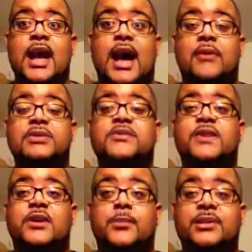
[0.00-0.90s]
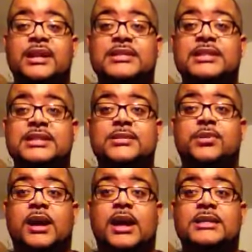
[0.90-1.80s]
I was very pleasantly
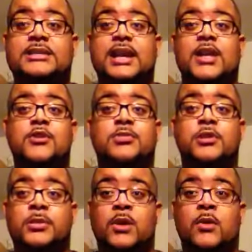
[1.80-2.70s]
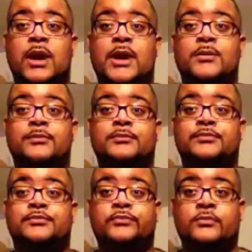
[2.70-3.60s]
surprised and you blew me away.
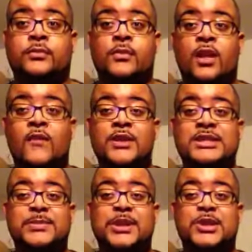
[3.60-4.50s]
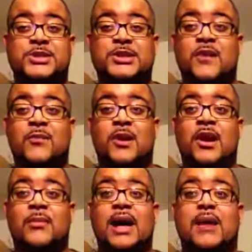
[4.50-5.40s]
For this being your sophomore
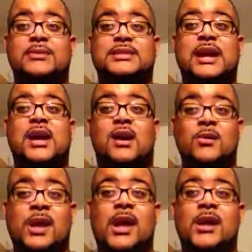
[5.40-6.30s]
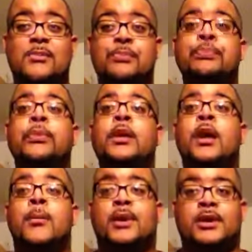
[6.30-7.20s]
album, I was like, okay.
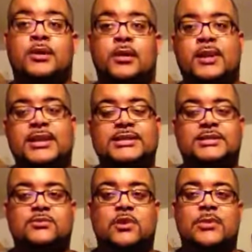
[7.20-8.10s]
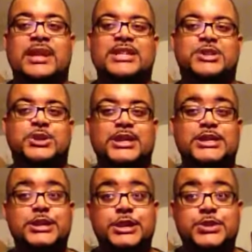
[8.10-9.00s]
But I know everybody's wanting me to get straight
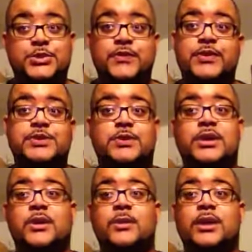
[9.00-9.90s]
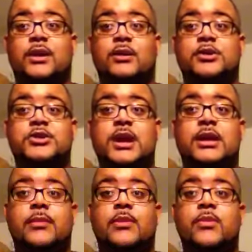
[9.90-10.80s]
to this review, so here we go.
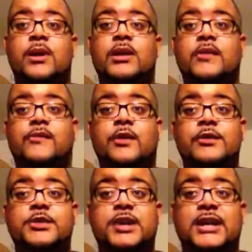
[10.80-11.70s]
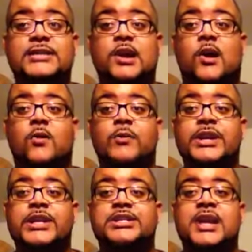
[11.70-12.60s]
Track number one, the first track is called
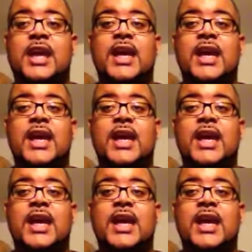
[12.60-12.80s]
Reach.